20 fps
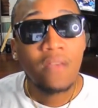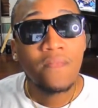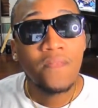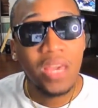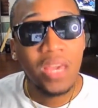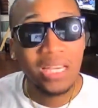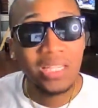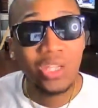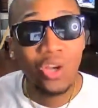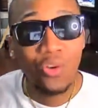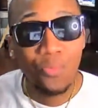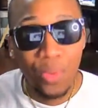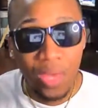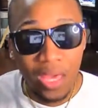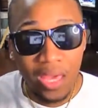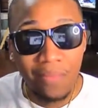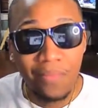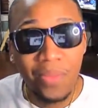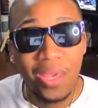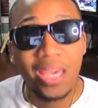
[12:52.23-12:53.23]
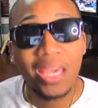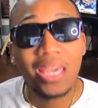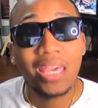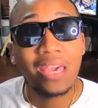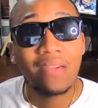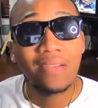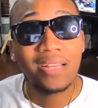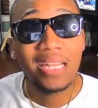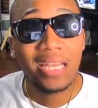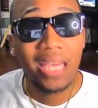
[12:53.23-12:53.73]
VSOP being
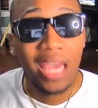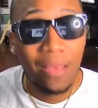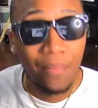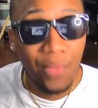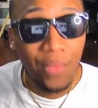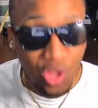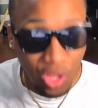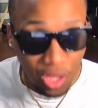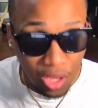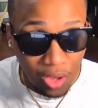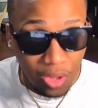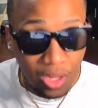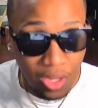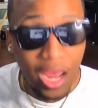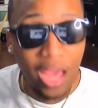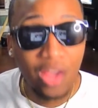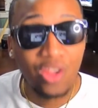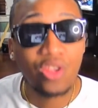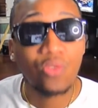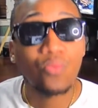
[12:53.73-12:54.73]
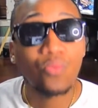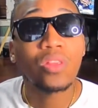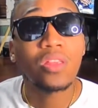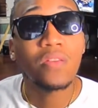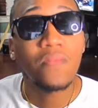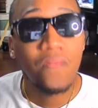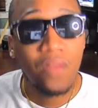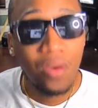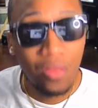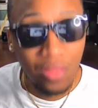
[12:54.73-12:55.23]
given to K. Michelle and how she
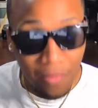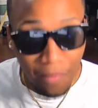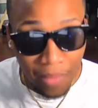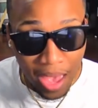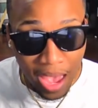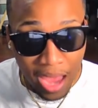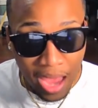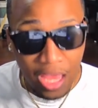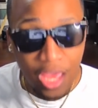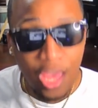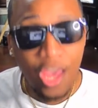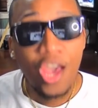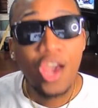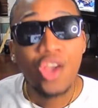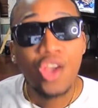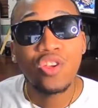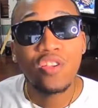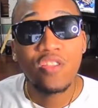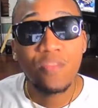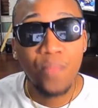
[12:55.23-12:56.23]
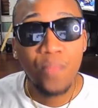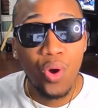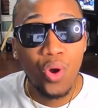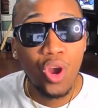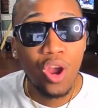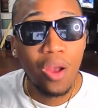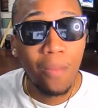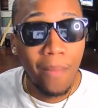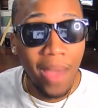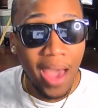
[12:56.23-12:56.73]
really felt about it. She
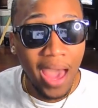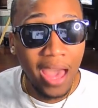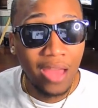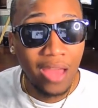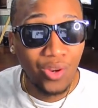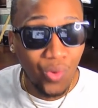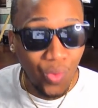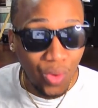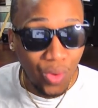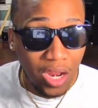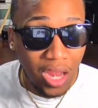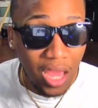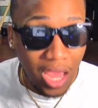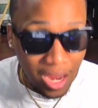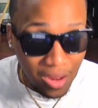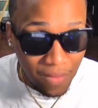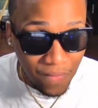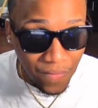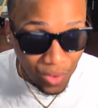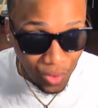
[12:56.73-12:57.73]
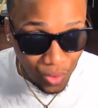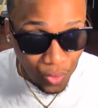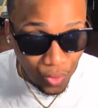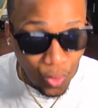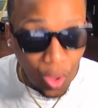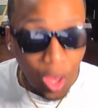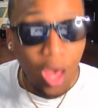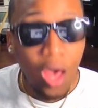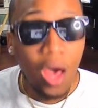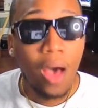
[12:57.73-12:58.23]
spoke her mind during an
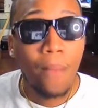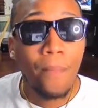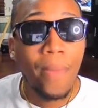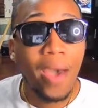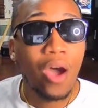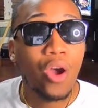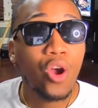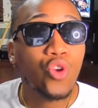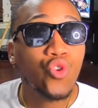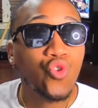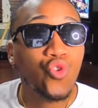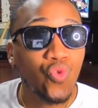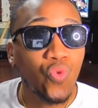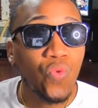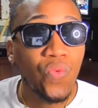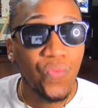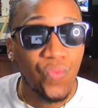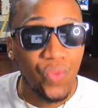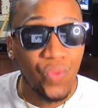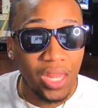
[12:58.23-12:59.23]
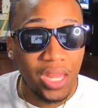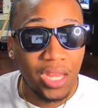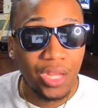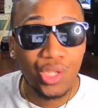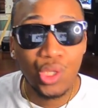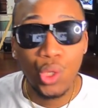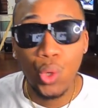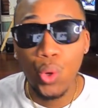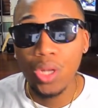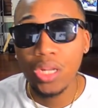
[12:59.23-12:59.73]
interview about her true
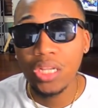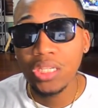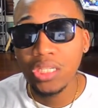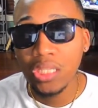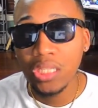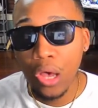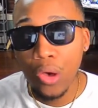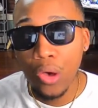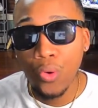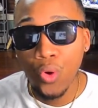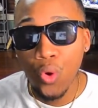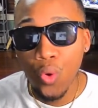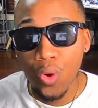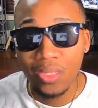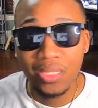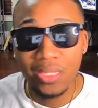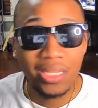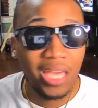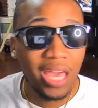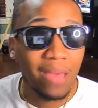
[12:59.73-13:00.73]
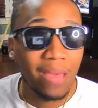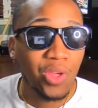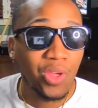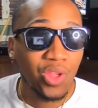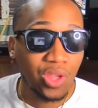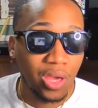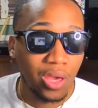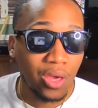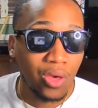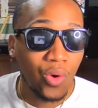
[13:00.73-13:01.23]
feelings on the song going to K.
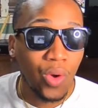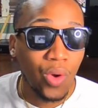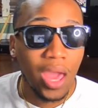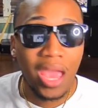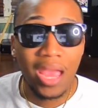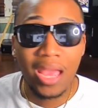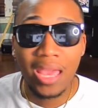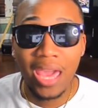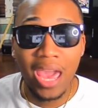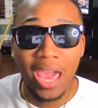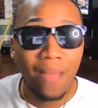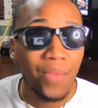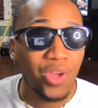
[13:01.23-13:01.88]
Michelle, and K.